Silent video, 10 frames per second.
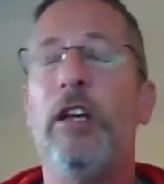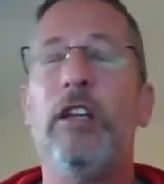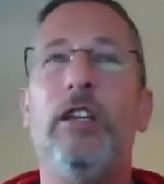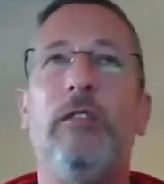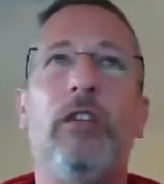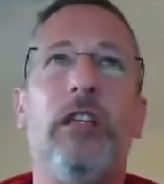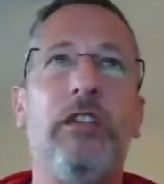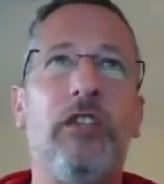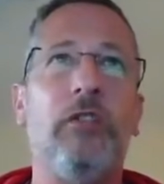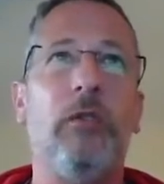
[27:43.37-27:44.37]
You've got the
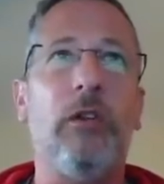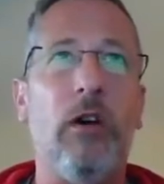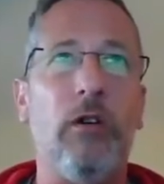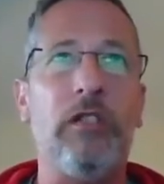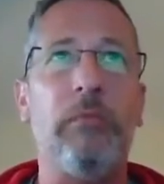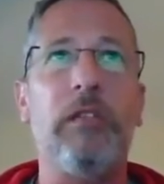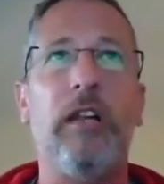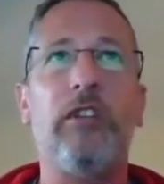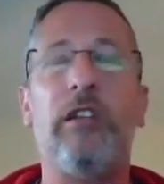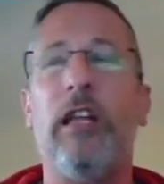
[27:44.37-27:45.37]
additional costs
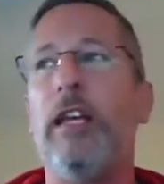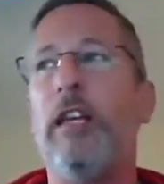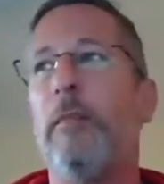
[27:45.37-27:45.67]
potentially